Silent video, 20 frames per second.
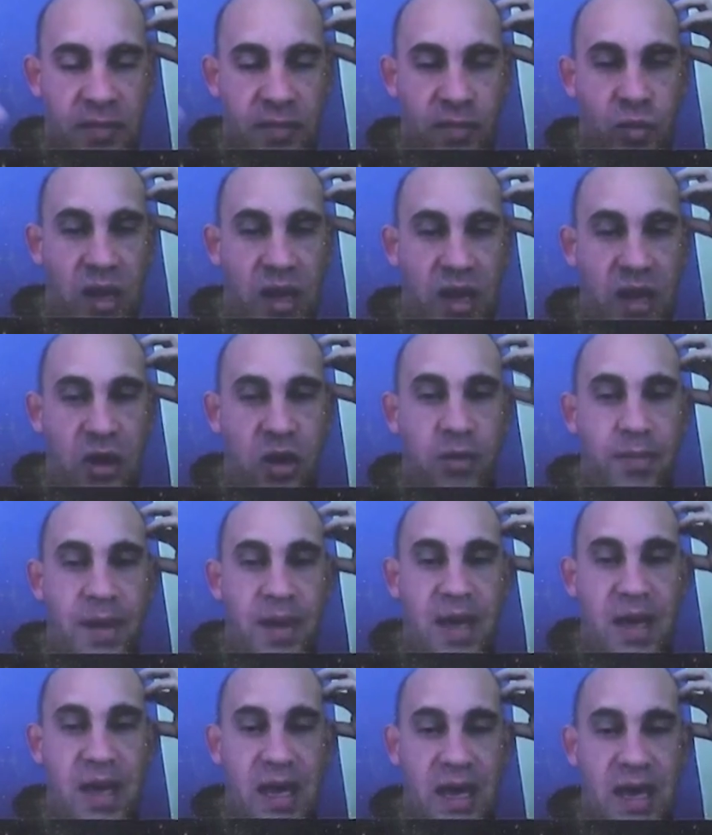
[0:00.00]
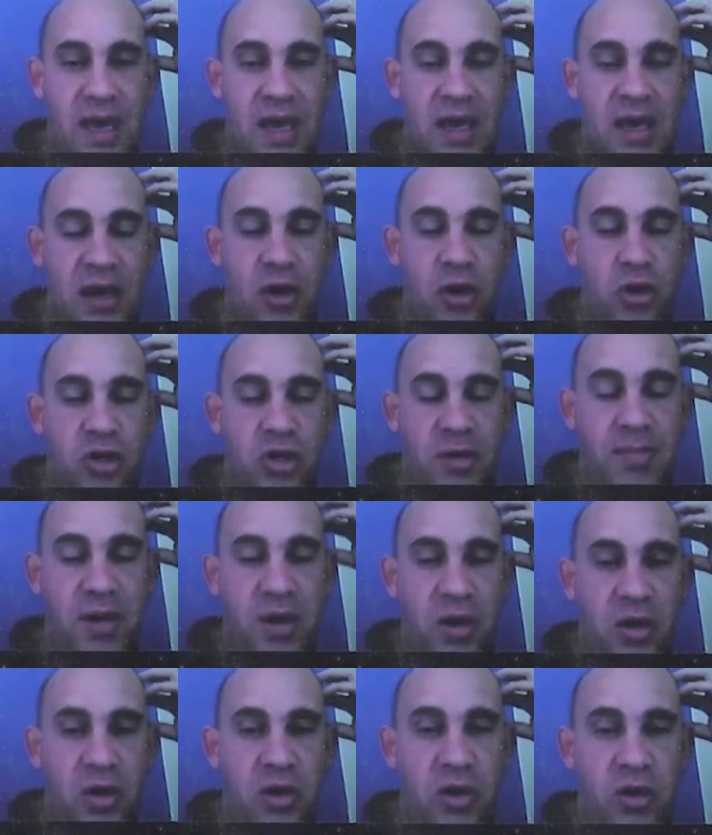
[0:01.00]
we help an
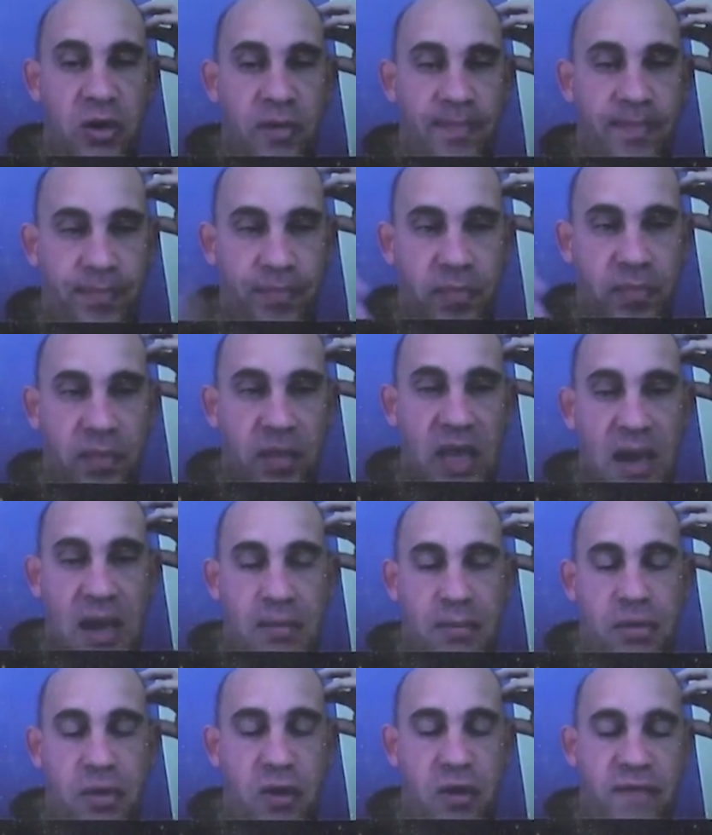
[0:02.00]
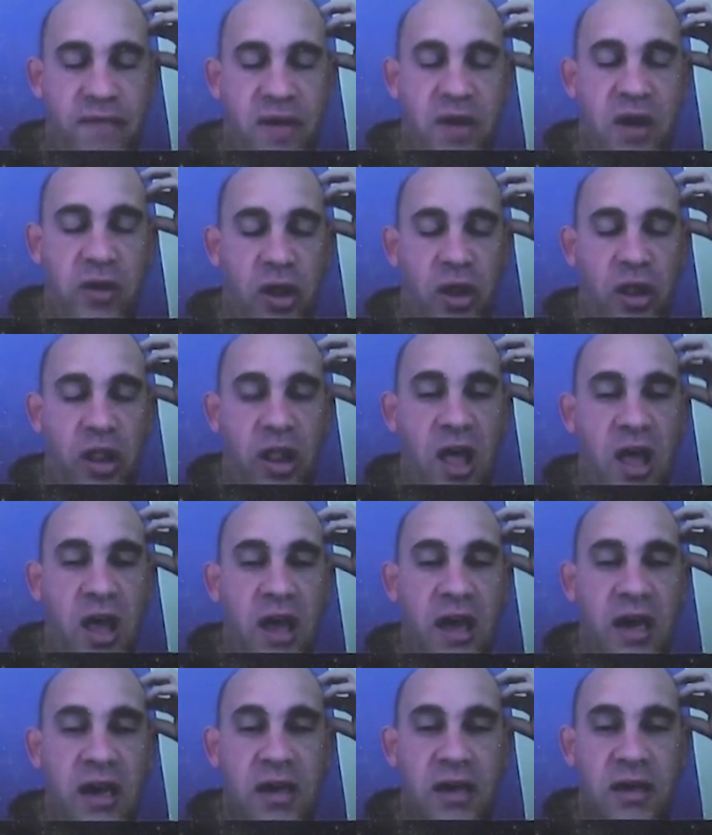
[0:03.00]
entrepreneur get profiled
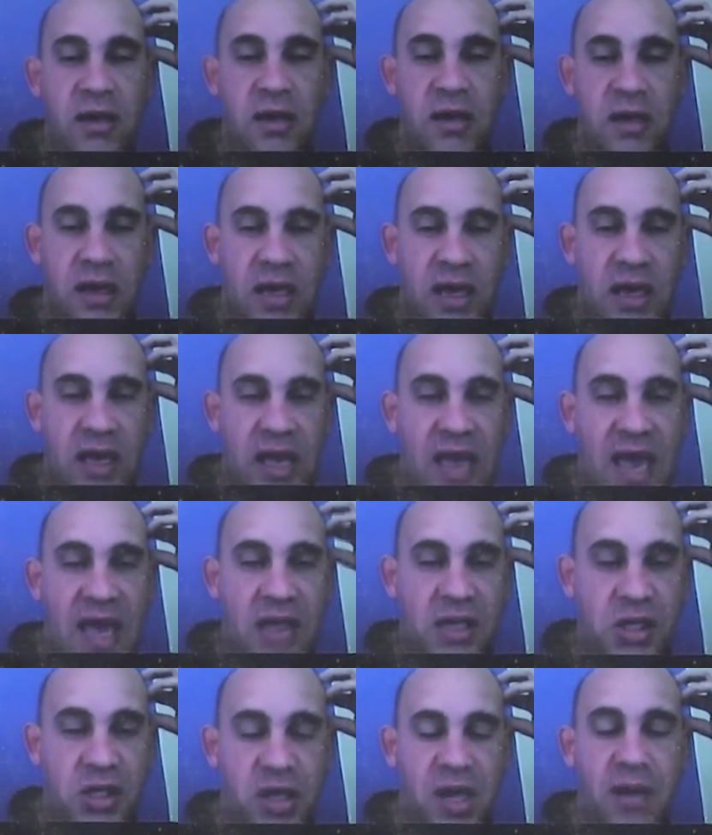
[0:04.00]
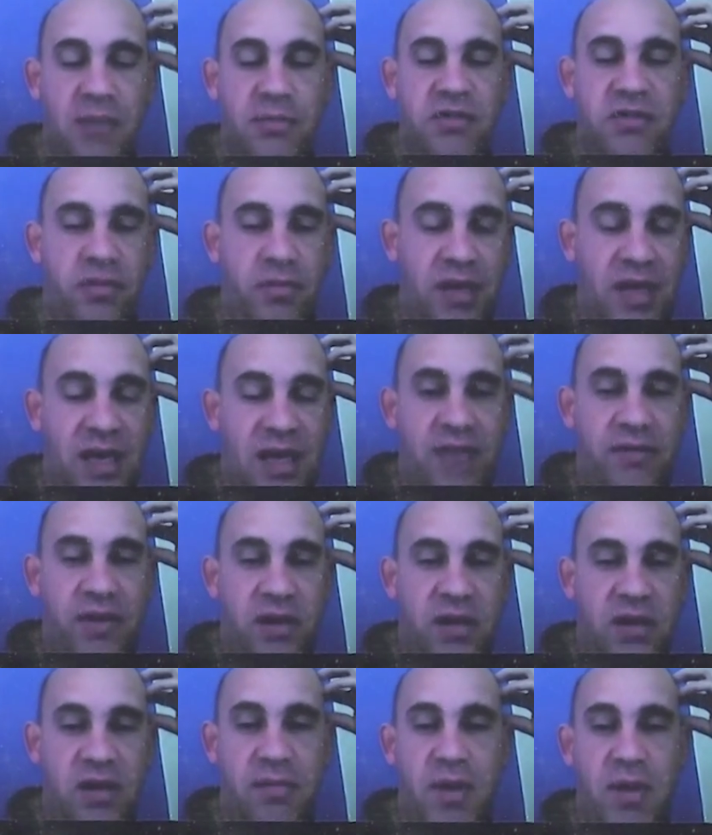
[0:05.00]
online, cash Kiva
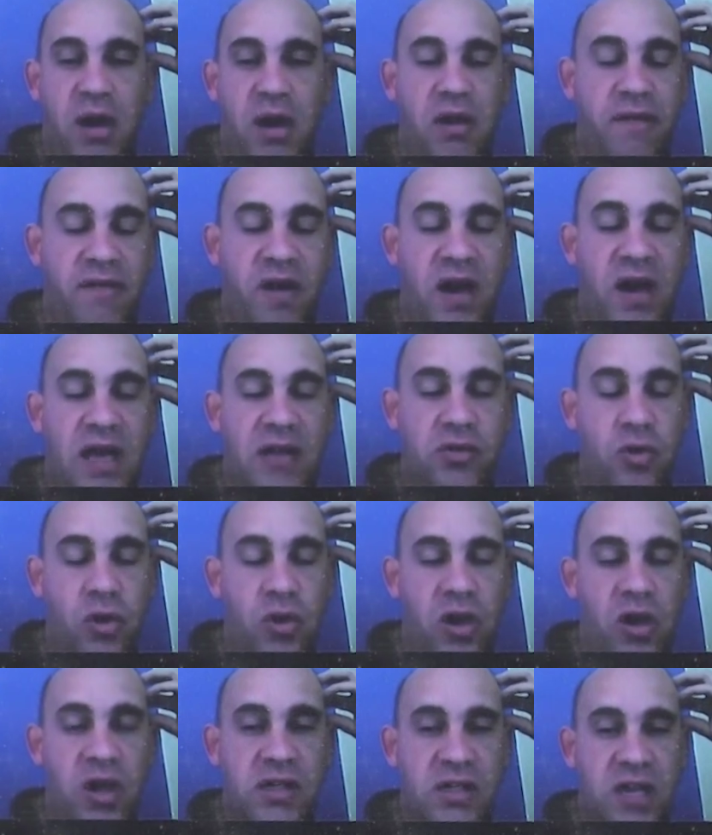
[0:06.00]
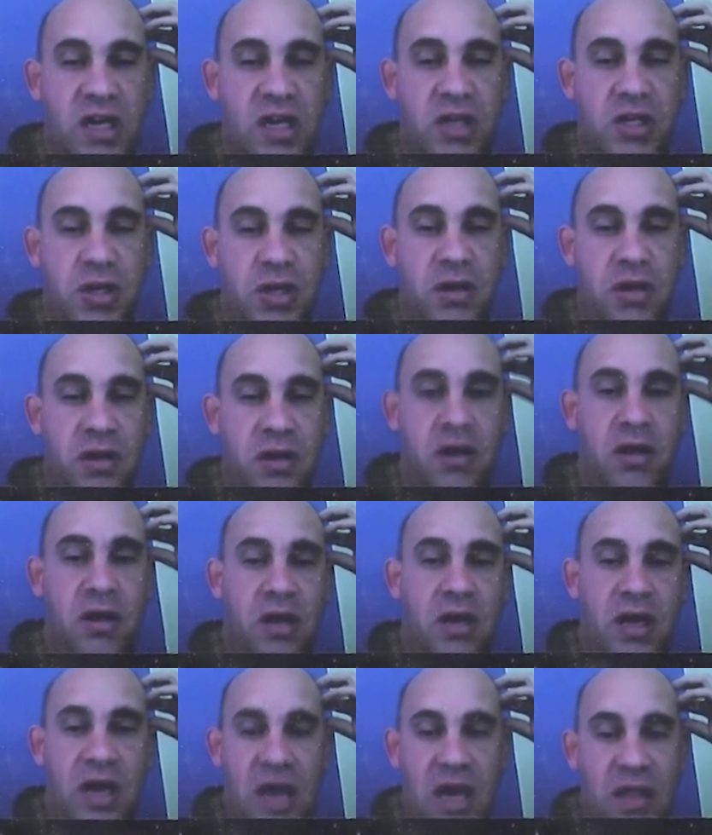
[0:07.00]
to the microfinance organisation,
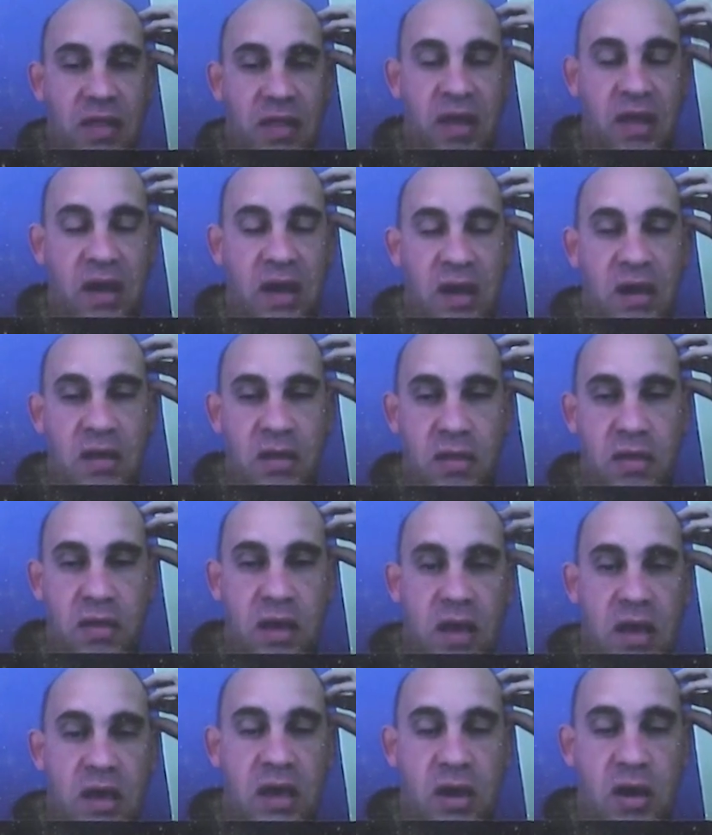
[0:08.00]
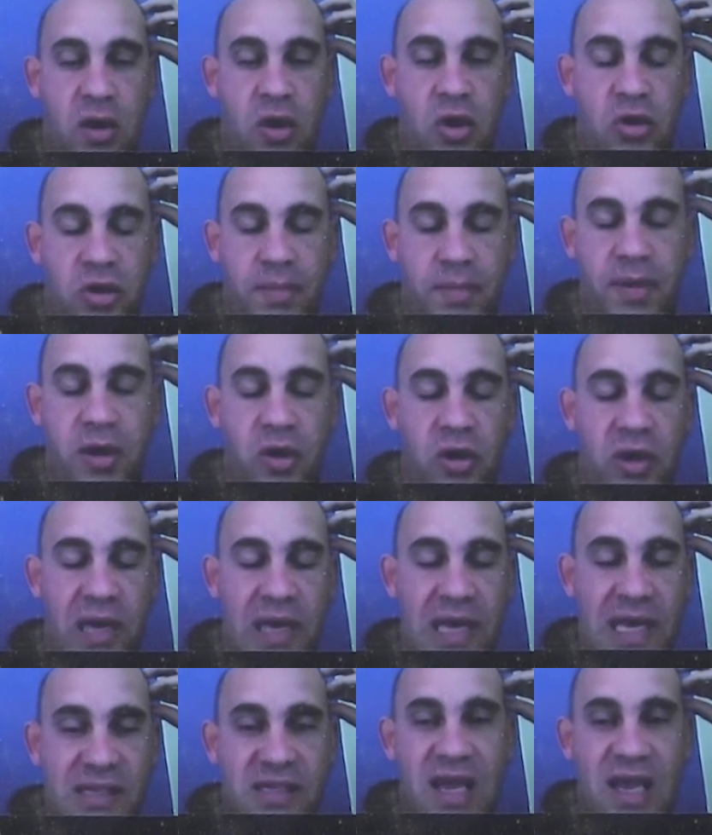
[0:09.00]
and then the entrepreneur
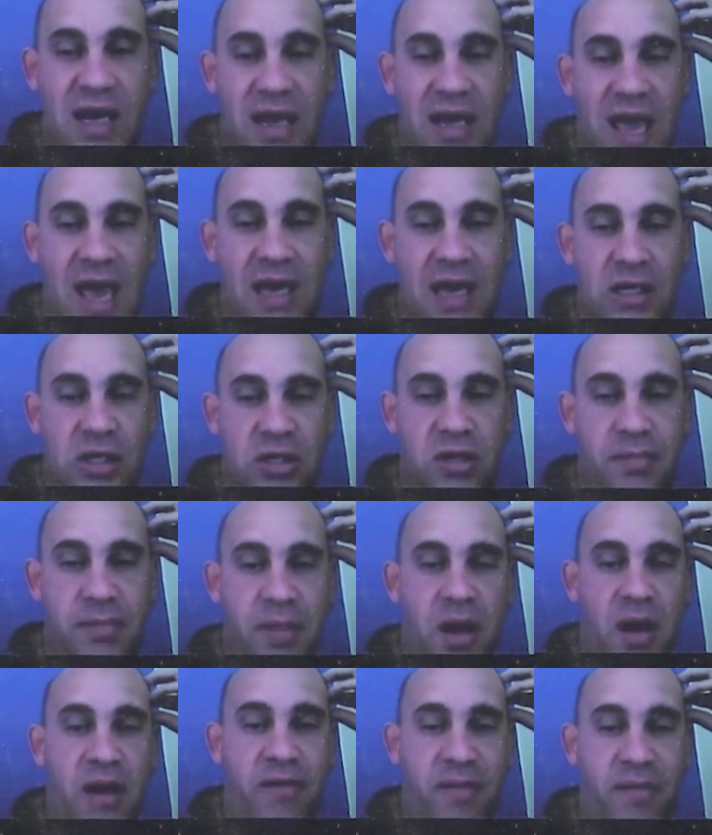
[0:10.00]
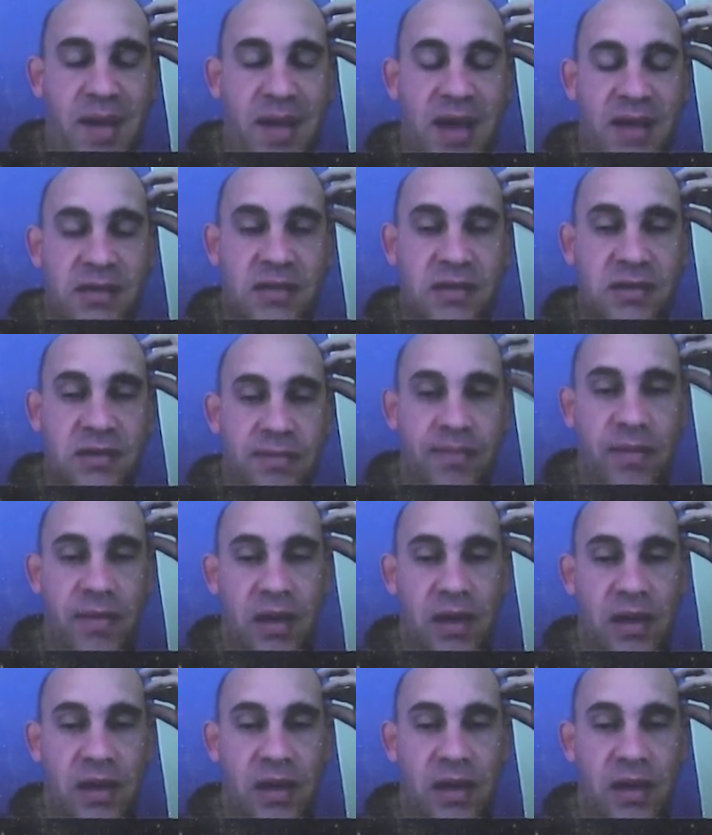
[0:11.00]
gets that cash to buy from us.